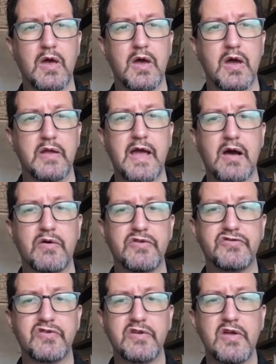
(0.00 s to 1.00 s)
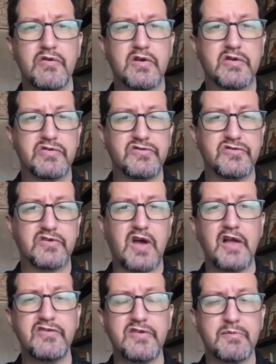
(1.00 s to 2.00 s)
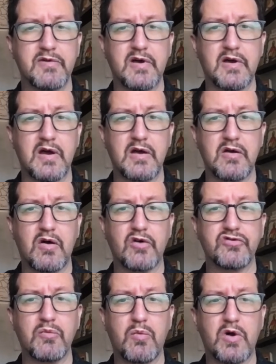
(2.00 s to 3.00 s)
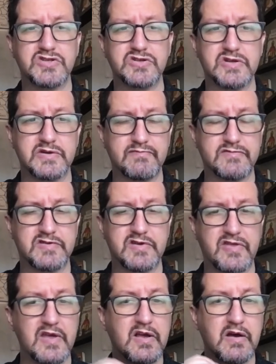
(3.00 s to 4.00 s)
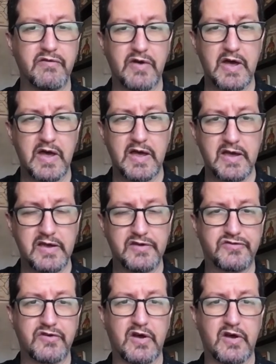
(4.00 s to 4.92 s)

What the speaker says: Now, there's this concept I also want you to think of is